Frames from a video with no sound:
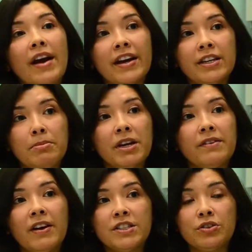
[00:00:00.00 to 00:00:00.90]
academic
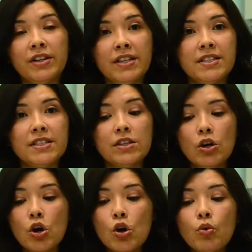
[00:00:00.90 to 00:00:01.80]
advisor is.
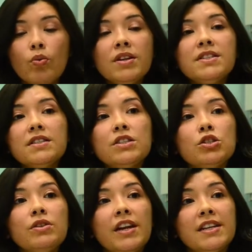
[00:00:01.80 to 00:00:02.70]
Mm-hmm. Once the
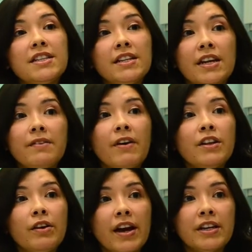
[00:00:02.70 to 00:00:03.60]
student has identified
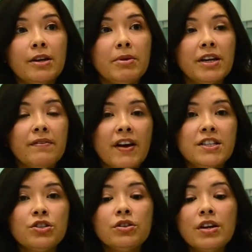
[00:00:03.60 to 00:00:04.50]
their academic
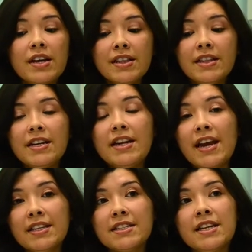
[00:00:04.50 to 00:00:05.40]
advisor, the
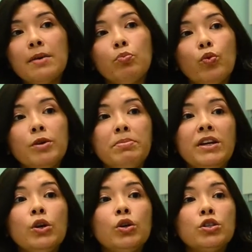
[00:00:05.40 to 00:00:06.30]
next step would
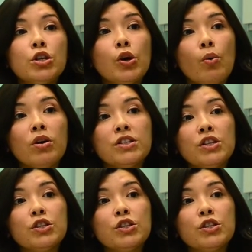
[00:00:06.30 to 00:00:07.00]
be to go onto the